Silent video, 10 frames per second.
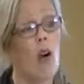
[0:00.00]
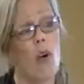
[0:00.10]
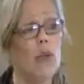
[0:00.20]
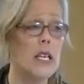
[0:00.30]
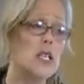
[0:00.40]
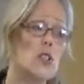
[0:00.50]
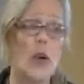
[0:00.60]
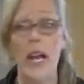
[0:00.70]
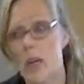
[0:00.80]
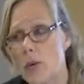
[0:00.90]
oh, he's
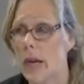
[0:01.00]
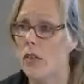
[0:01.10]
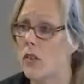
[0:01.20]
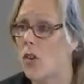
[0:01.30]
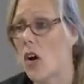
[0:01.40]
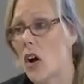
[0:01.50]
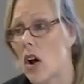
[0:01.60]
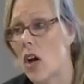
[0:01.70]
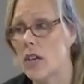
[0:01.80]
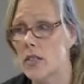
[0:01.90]
great around the
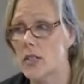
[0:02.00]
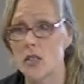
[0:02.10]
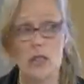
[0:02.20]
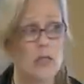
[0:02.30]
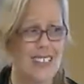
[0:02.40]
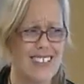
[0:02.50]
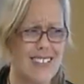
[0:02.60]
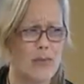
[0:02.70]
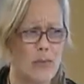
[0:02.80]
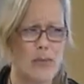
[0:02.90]
dogs. It's like,
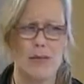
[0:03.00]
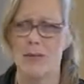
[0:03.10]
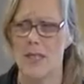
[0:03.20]
well,